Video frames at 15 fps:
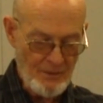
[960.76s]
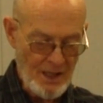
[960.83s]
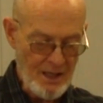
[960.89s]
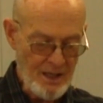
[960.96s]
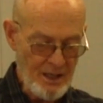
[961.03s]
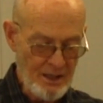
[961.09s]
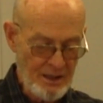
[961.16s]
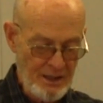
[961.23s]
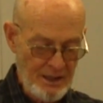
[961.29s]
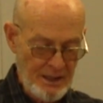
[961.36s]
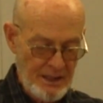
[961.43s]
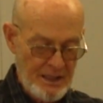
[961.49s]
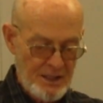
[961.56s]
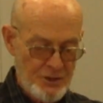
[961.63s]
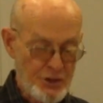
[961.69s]
Uh,
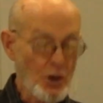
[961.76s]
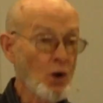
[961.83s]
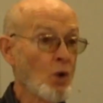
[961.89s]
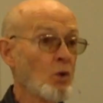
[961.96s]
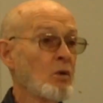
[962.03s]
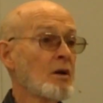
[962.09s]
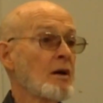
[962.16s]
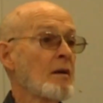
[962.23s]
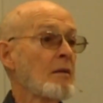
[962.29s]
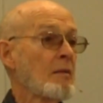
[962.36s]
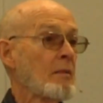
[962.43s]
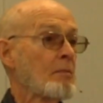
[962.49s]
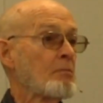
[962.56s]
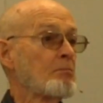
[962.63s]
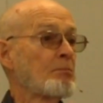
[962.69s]
so,
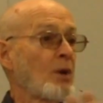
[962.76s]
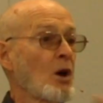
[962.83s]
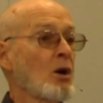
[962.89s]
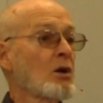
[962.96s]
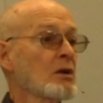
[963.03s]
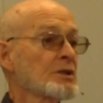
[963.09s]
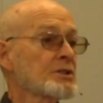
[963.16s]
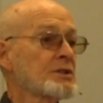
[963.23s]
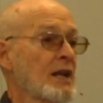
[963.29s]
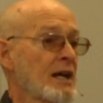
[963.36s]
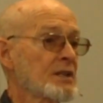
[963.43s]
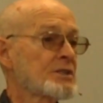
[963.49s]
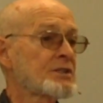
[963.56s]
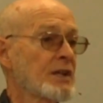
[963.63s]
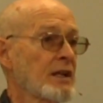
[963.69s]
Paul is
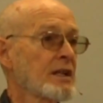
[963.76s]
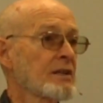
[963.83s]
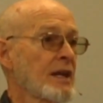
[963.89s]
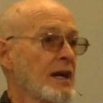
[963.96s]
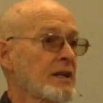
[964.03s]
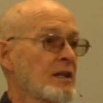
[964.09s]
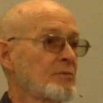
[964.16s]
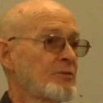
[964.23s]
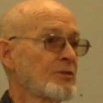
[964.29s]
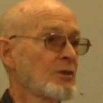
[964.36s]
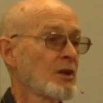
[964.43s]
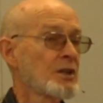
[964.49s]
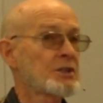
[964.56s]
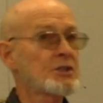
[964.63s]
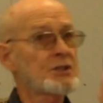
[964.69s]
now setting that up
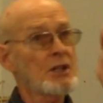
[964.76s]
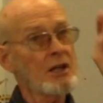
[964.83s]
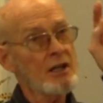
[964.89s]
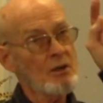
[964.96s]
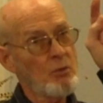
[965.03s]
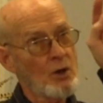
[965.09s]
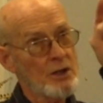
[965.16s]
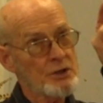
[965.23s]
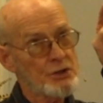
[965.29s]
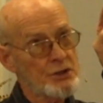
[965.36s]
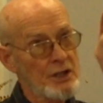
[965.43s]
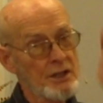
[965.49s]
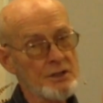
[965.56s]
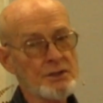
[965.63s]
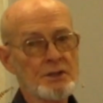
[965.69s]
for us, seeing what
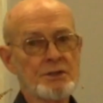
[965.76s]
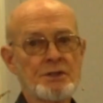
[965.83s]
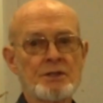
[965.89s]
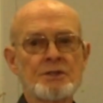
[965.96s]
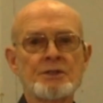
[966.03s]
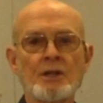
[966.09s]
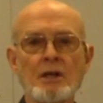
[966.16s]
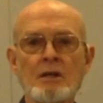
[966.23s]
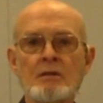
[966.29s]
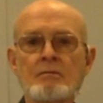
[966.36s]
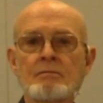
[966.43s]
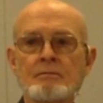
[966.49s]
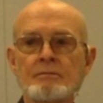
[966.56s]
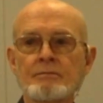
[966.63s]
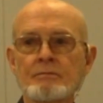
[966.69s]
Jesus has done.
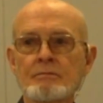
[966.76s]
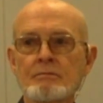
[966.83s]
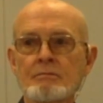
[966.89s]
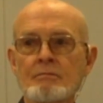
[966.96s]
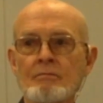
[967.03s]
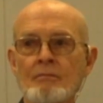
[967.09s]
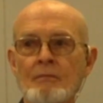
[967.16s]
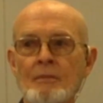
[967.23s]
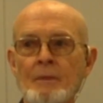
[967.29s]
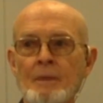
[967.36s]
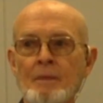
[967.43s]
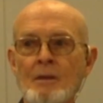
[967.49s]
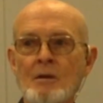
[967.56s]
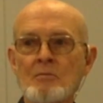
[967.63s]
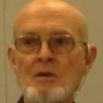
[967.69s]

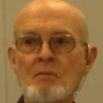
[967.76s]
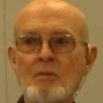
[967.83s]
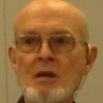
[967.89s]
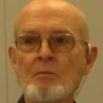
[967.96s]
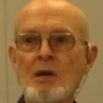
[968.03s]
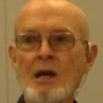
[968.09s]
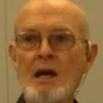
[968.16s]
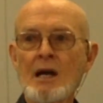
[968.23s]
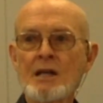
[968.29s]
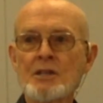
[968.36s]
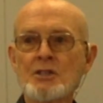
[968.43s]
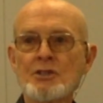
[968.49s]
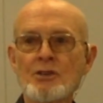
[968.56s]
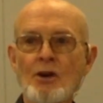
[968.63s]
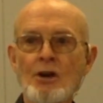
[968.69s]
Remember how
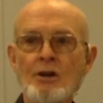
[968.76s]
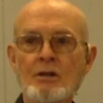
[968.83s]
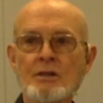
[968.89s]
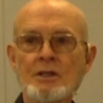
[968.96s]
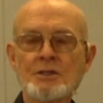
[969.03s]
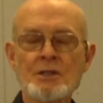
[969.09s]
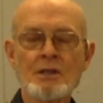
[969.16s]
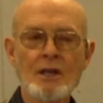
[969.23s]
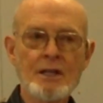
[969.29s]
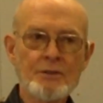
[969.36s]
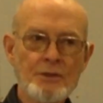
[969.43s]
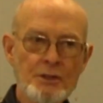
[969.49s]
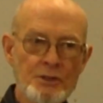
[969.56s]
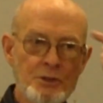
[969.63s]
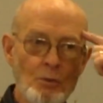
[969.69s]
he started this
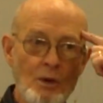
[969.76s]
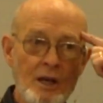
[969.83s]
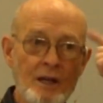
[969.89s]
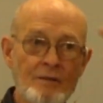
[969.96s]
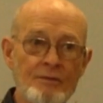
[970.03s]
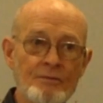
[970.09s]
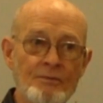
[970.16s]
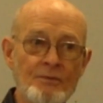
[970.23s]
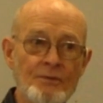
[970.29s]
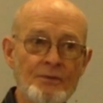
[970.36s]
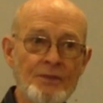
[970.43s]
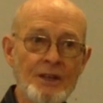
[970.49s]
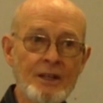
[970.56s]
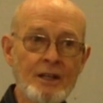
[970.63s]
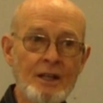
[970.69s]
let this way of
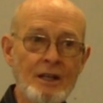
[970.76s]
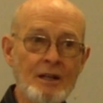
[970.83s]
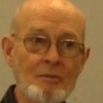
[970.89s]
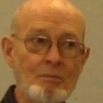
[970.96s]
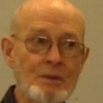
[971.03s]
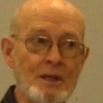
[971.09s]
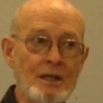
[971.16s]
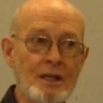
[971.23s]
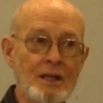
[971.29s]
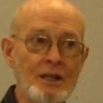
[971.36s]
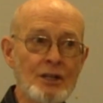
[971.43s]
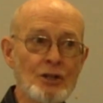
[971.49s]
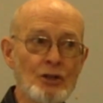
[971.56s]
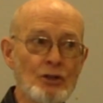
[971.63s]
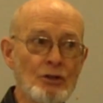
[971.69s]
thinking be
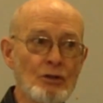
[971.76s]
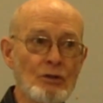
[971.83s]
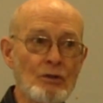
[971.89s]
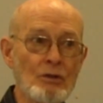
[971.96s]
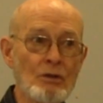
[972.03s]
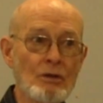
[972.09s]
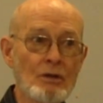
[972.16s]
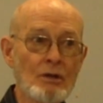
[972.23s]
in you.